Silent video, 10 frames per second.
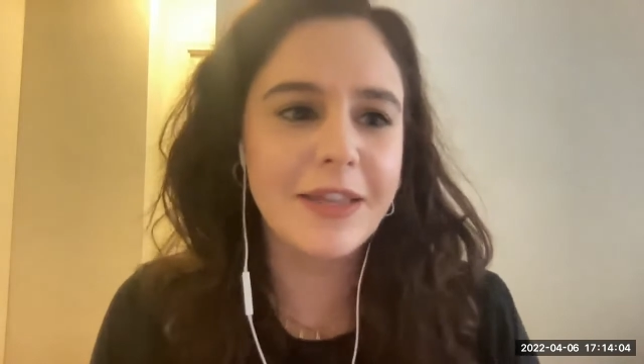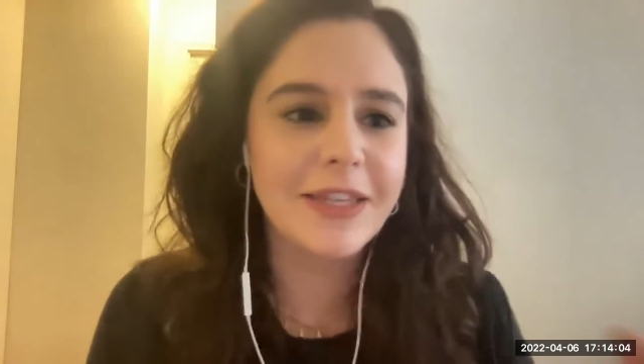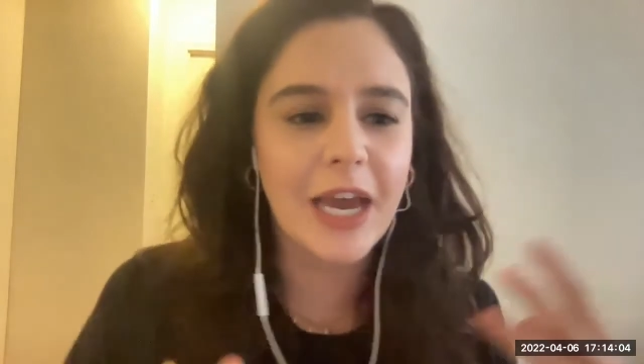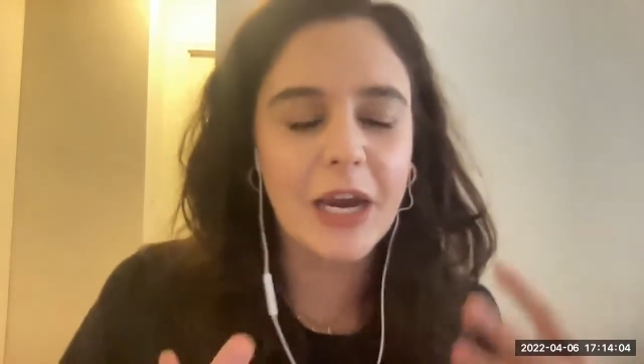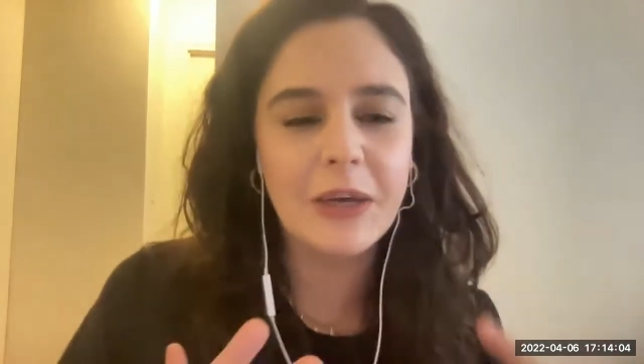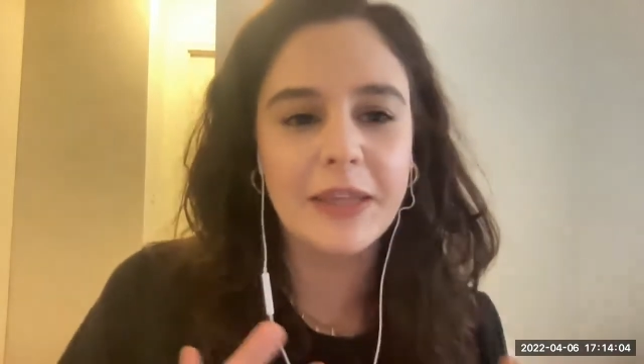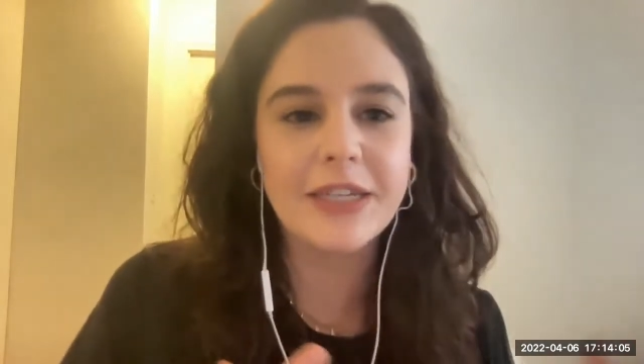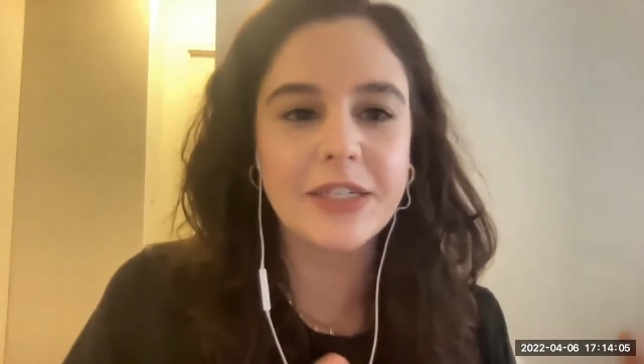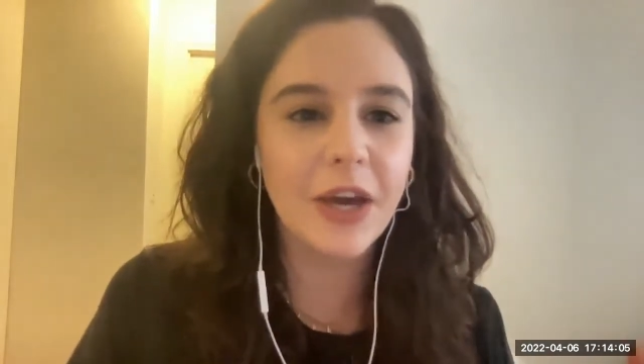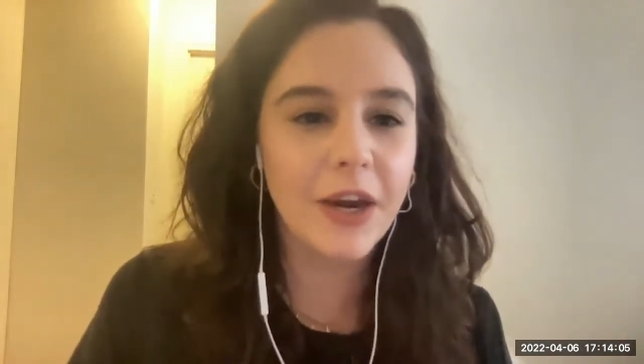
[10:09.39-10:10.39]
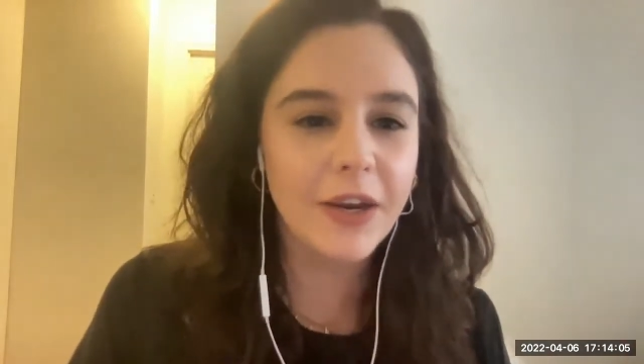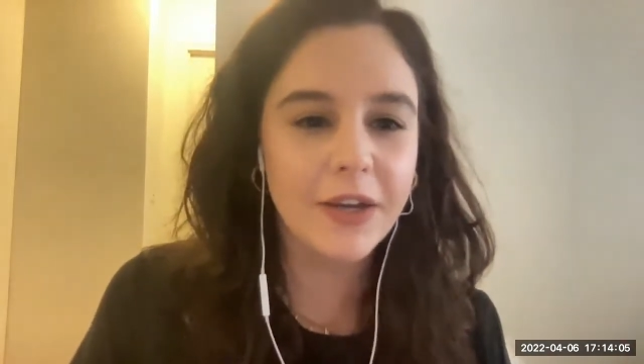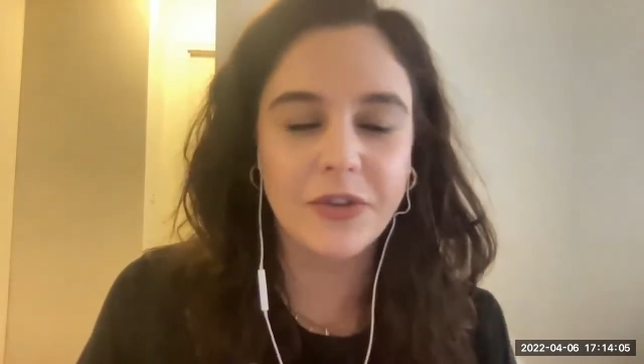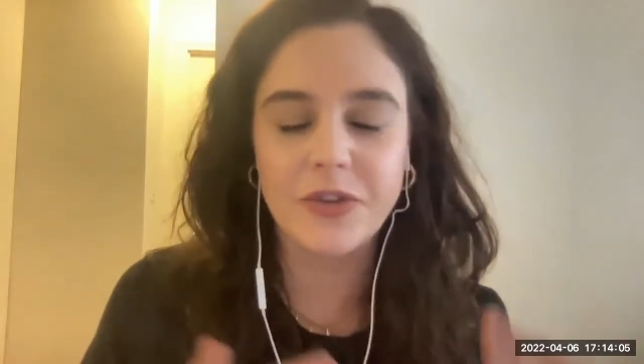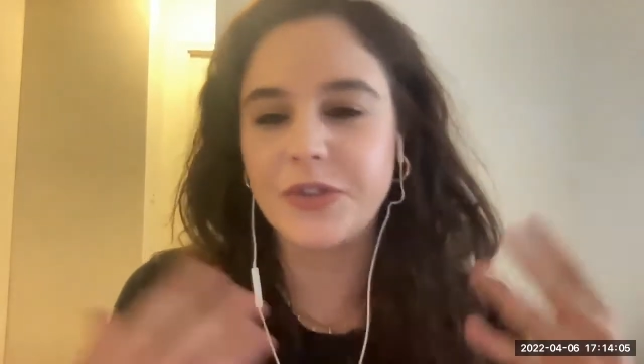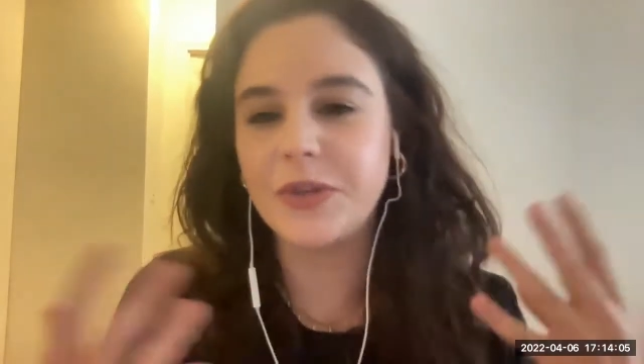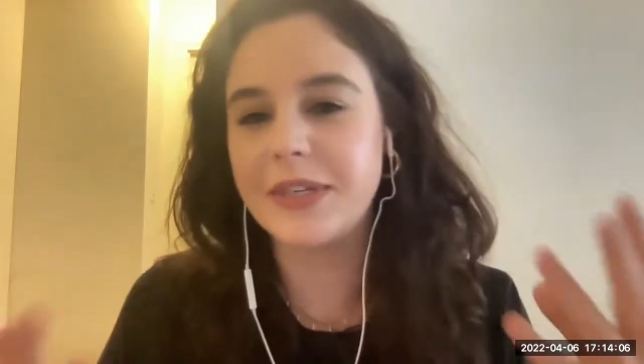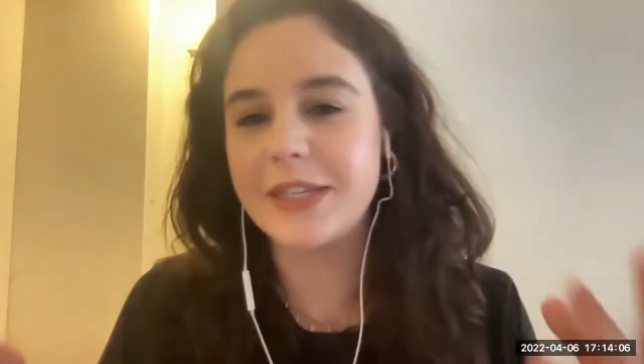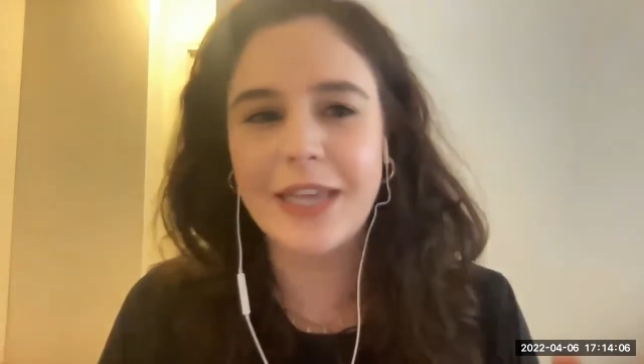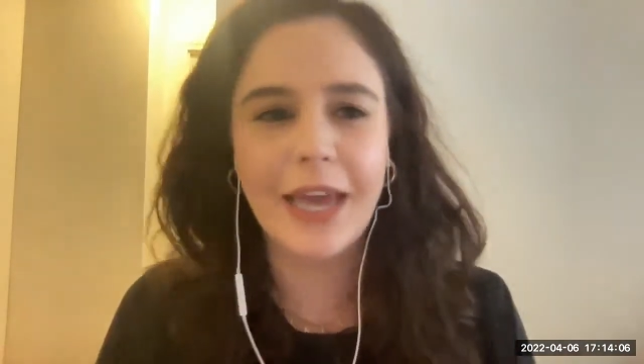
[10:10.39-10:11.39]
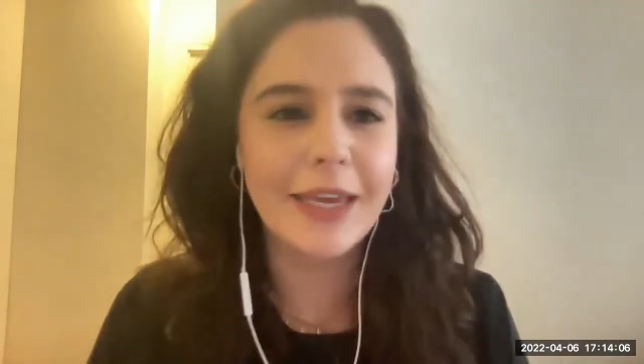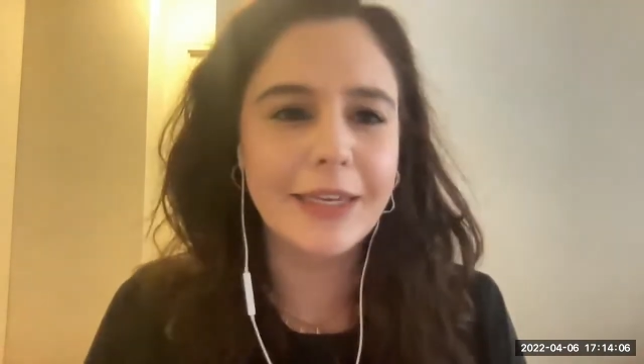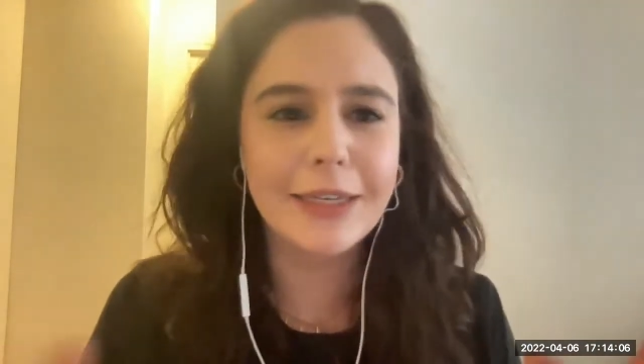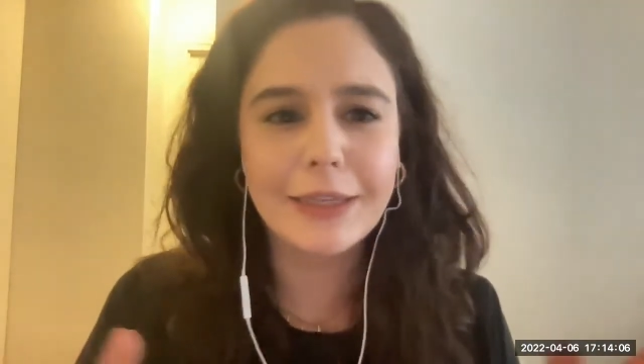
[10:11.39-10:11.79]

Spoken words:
It's kind of related to art because you're doing design